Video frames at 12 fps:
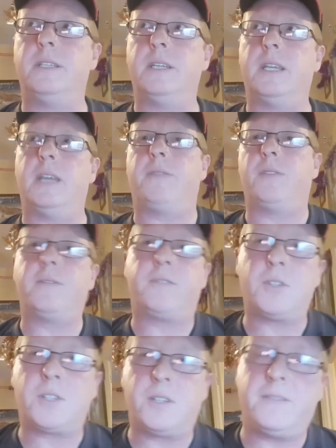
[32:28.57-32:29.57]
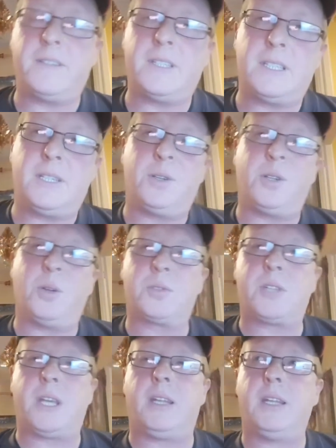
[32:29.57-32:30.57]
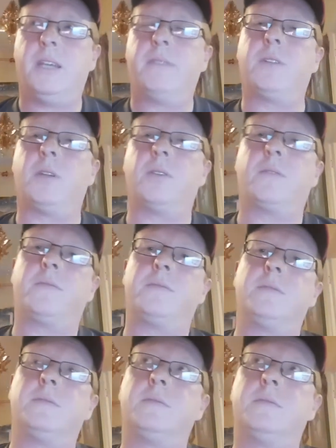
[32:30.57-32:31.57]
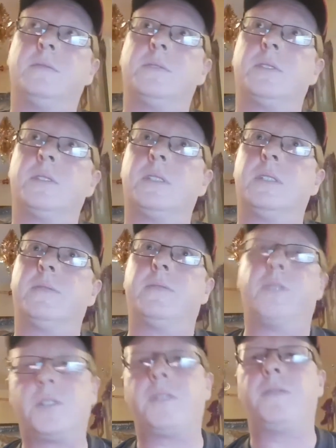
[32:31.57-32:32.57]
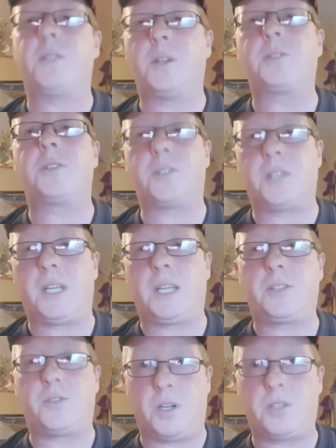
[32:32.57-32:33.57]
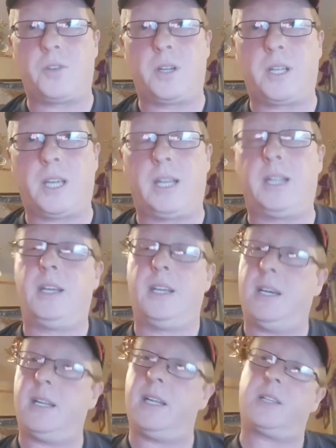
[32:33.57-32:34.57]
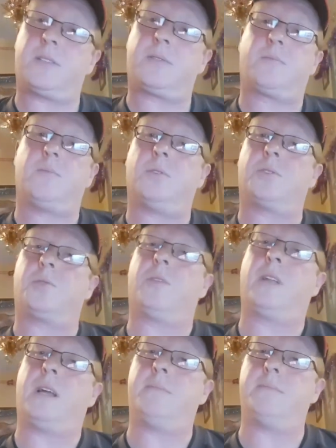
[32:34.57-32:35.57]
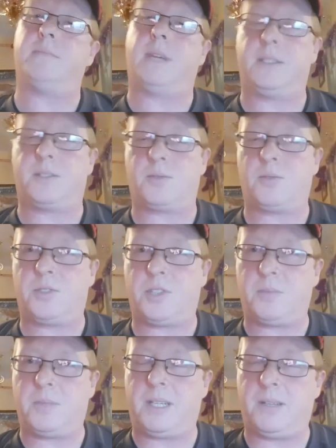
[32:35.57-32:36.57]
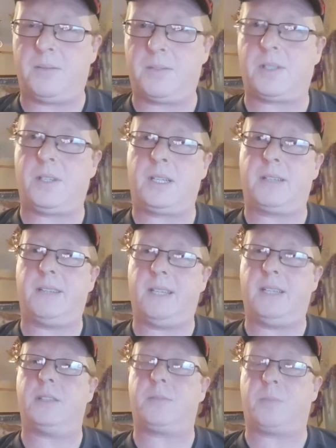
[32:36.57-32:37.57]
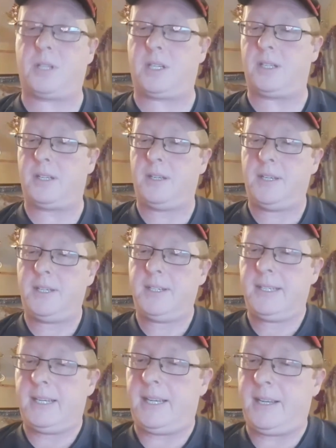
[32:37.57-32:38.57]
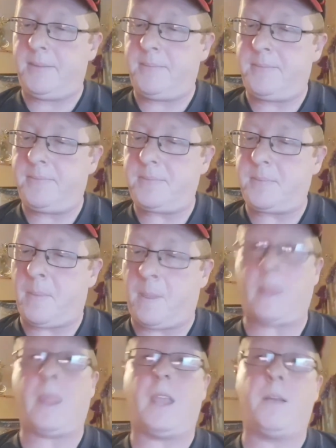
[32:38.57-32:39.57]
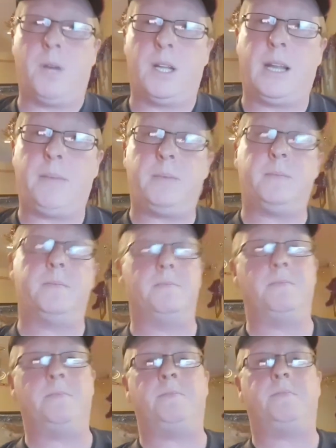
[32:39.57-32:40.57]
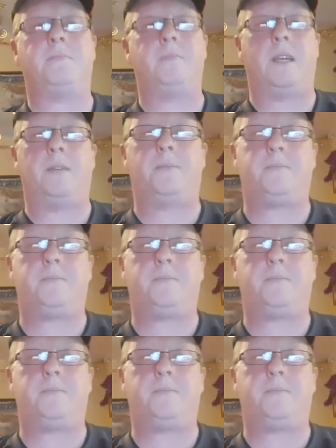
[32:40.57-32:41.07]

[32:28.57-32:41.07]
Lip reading: if you did first in the old saying, if you don't first if you don't succeed, try again, and that's what sort of that man sort of showed me. He was like, yeah, that's pretty good. Um, Mind Lab. Now,